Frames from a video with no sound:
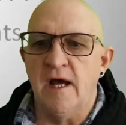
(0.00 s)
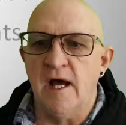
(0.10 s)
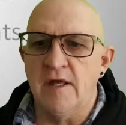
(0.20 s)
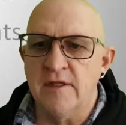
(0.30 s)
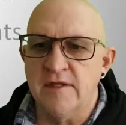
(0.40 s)

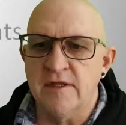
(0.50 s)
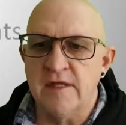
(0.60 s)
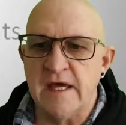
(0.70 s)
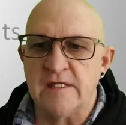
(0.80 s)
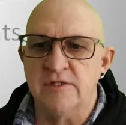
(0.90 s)
other
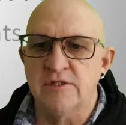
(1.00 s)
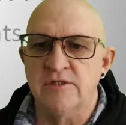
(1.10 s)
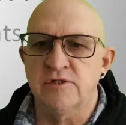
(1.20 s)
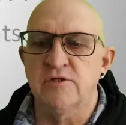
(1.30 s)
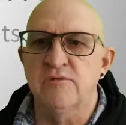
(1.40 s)
than
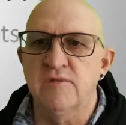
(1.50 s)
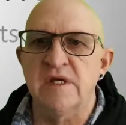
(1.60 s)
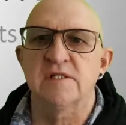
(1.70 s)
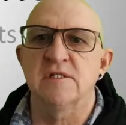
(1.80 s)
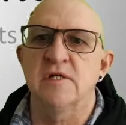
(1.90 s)
to
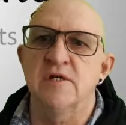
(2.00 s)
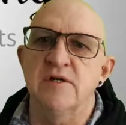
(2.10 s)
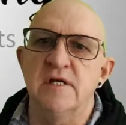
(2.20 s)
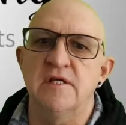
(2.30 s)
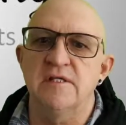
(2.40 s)
mix
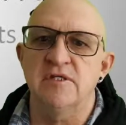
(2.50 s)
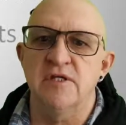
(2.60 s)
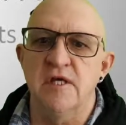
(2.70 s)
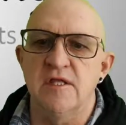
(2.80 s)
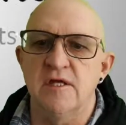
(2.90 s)
ingredients
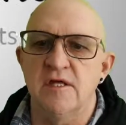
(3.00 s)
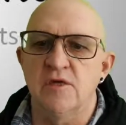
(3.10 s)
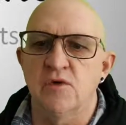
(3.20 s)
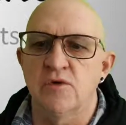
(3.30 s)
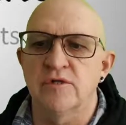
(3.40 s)
together in
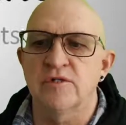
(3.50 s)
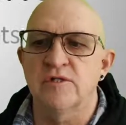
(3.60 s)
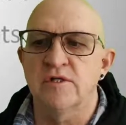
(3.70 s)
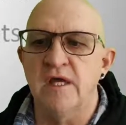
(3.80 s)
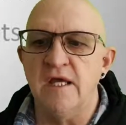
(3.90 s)
order
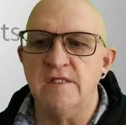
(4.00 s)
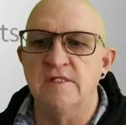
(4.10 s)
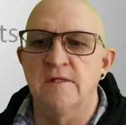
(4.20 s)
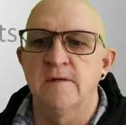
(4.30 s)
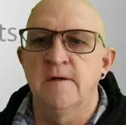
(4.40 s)
to
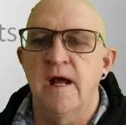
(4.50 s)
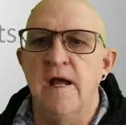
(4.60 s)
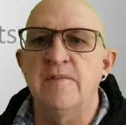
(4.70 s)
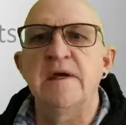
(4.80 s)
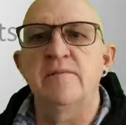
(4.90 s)
get
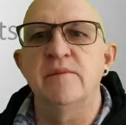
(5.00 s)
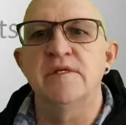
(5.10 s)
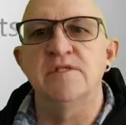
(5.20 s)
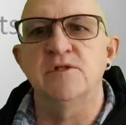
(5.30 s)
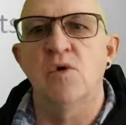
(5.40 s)
a pigment